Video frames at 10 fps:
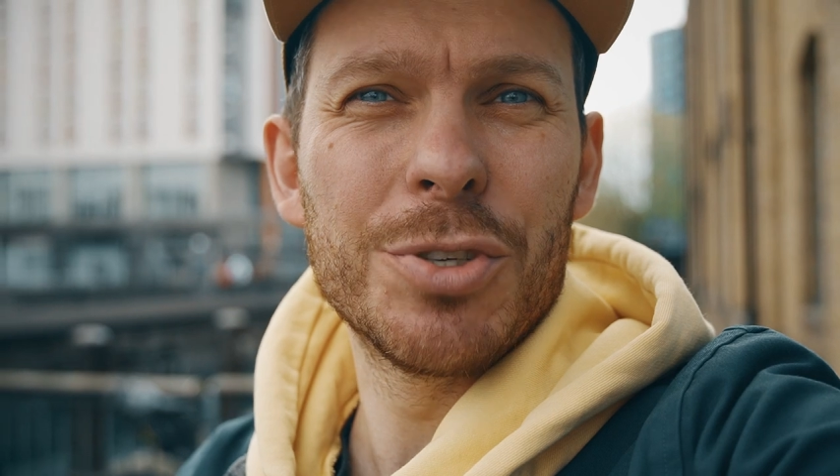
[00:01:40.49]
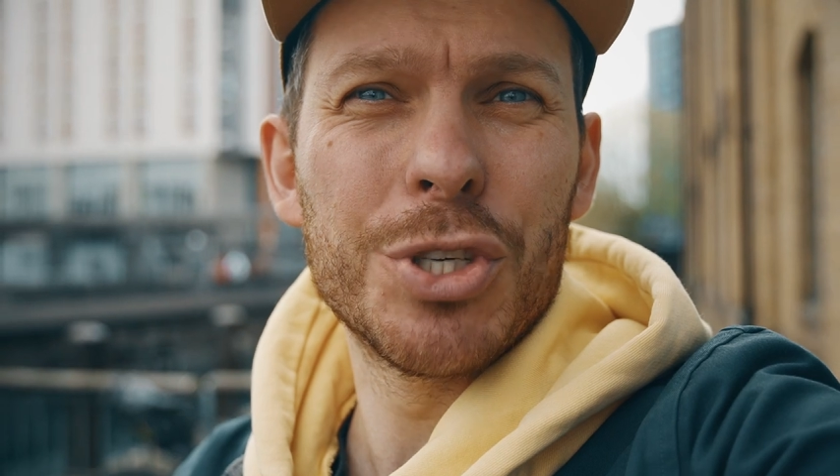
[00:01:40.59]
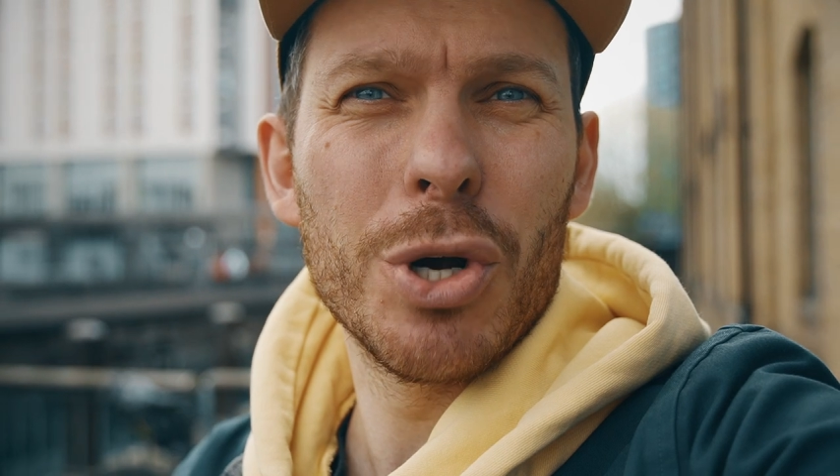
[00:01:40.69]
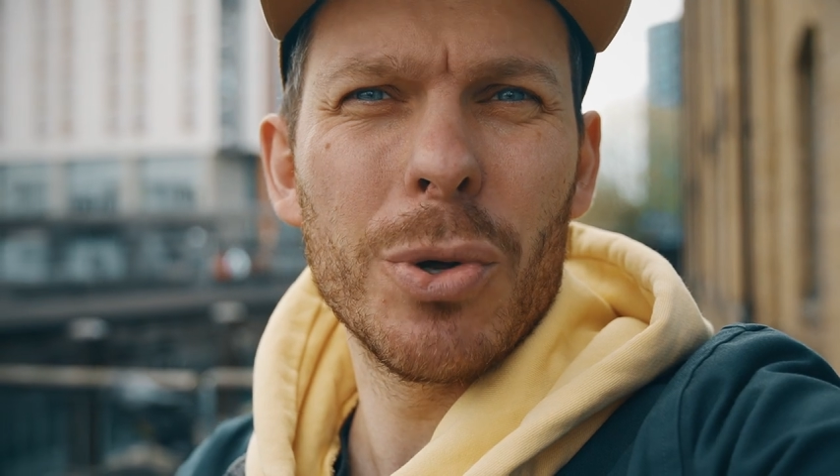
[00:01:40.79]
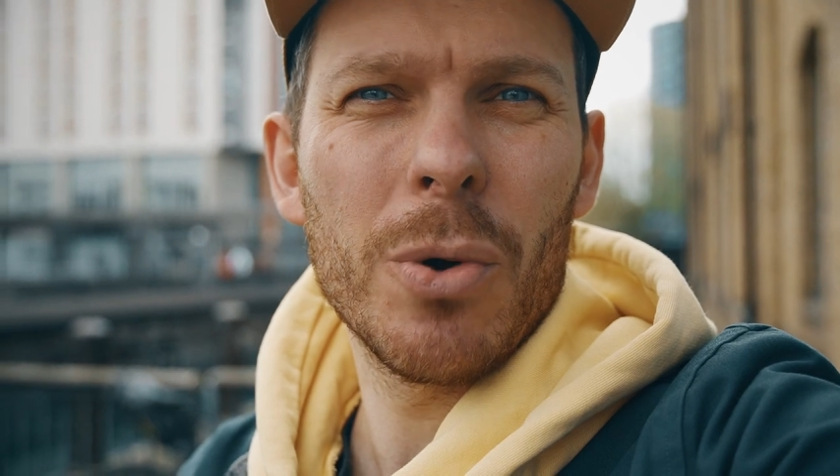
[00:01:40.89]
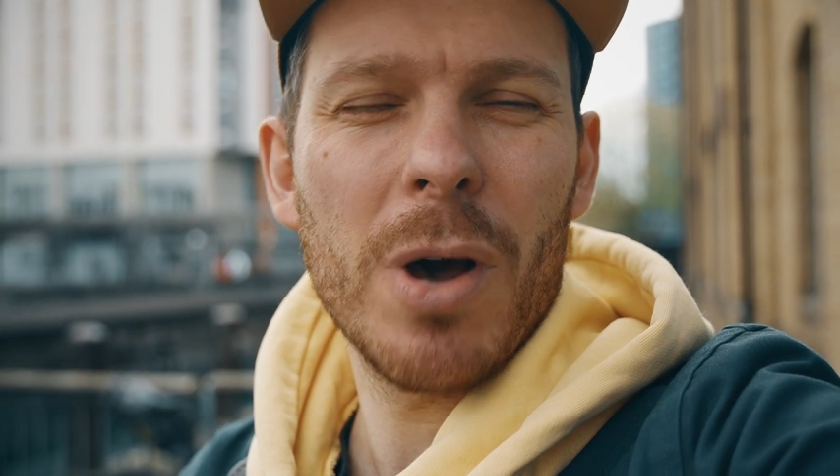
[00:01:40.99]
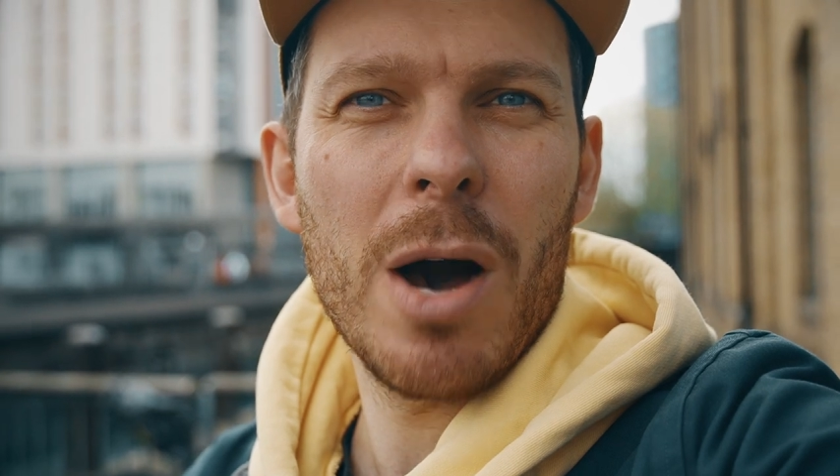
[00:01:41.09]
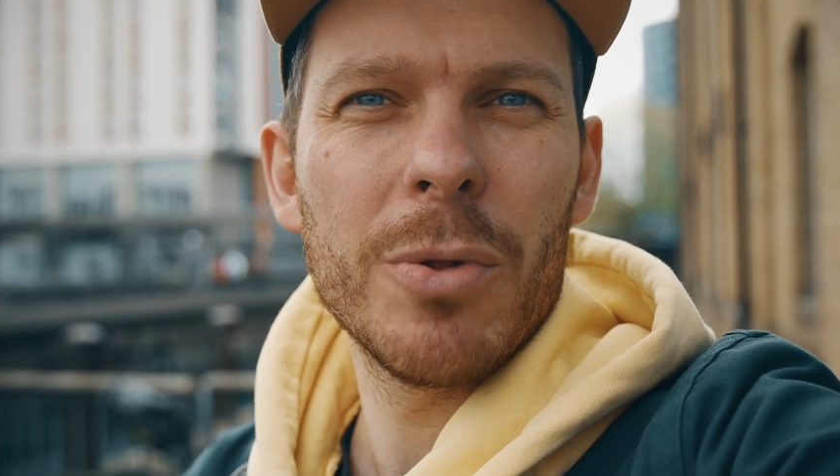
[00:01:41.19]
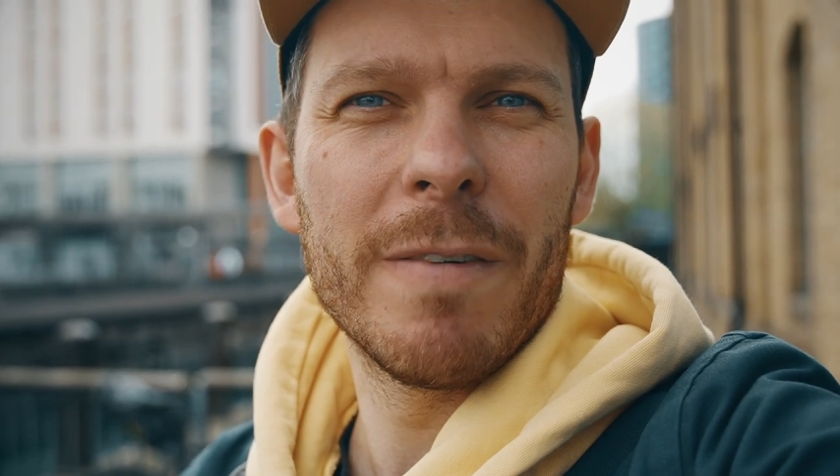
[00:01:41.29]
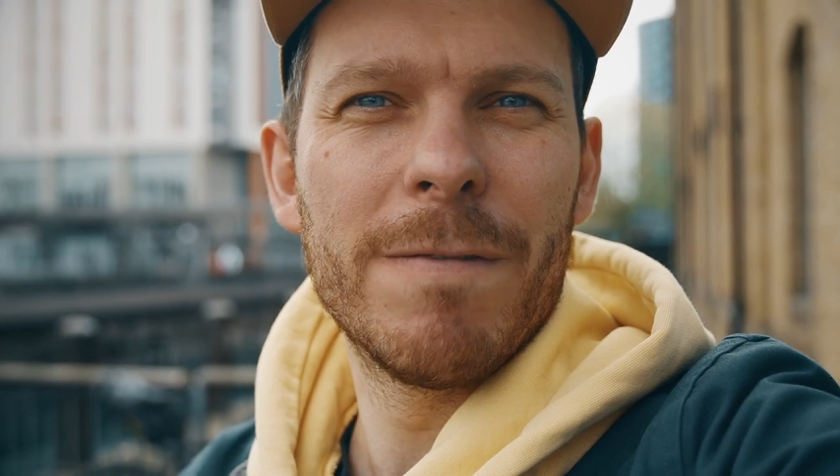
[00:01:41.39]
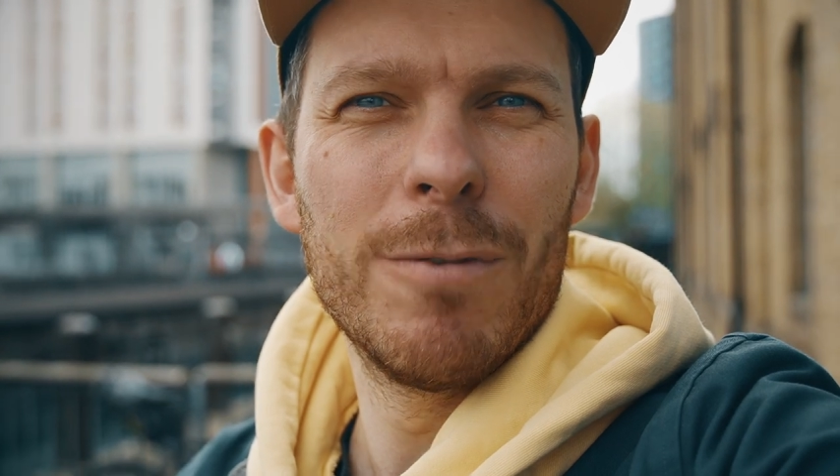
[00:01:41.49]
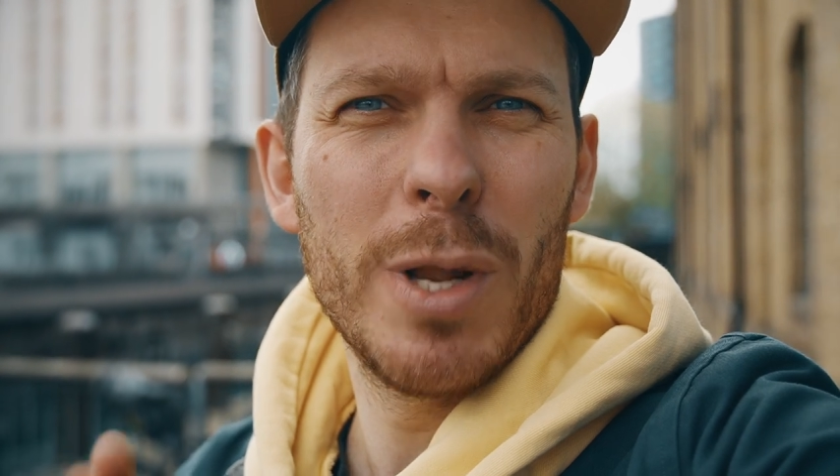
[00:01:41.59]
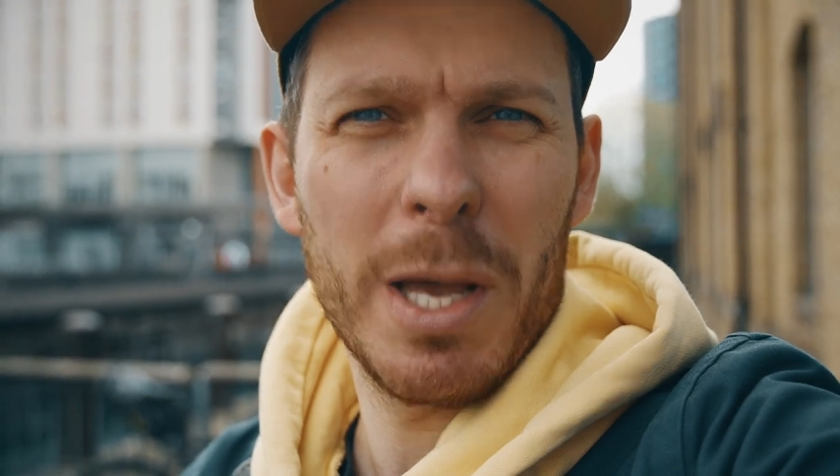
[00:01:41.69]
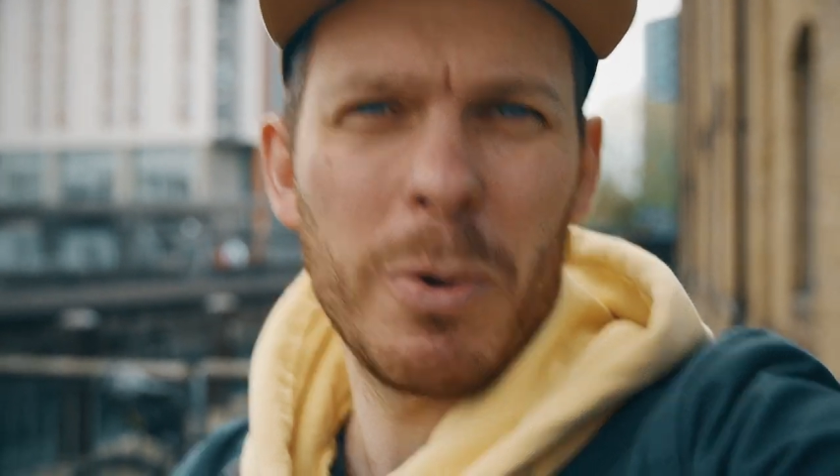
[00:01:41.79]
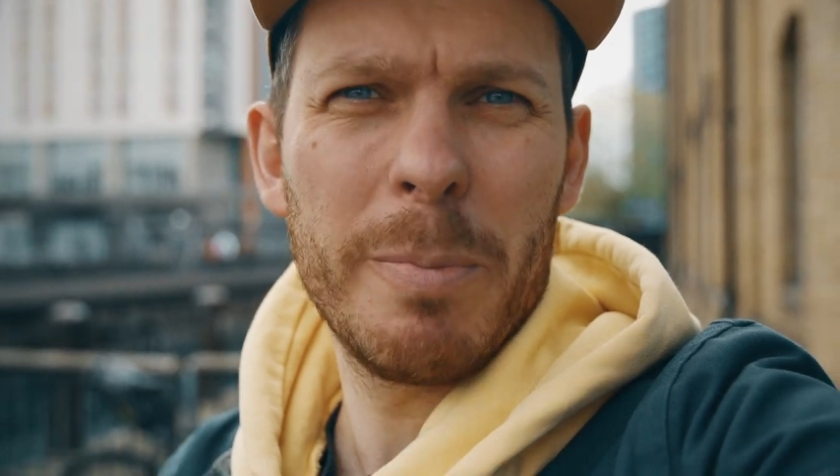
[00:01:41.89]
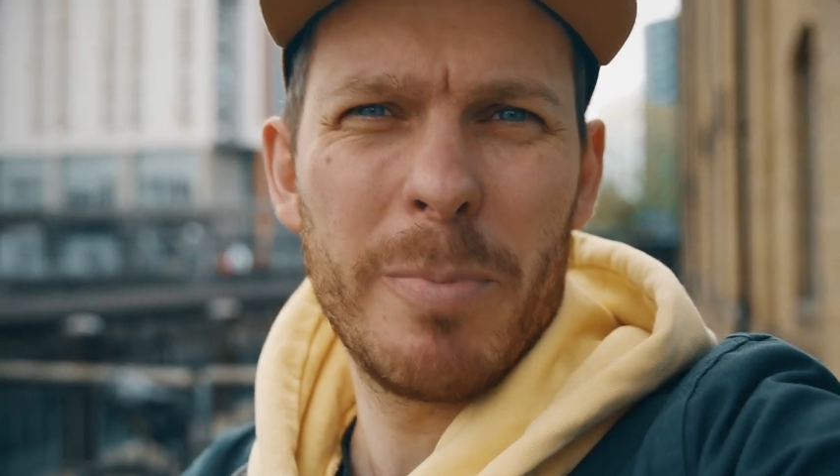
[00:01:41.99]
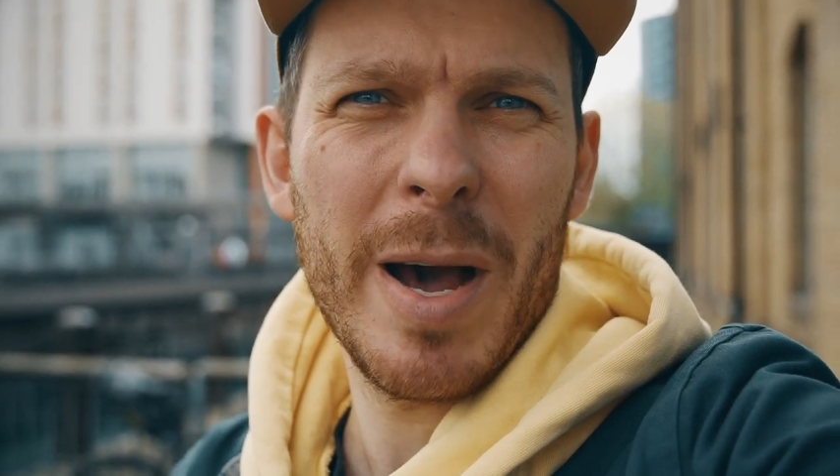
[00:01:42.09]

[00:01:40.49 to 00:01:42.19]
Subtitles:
to show you how the fully equipped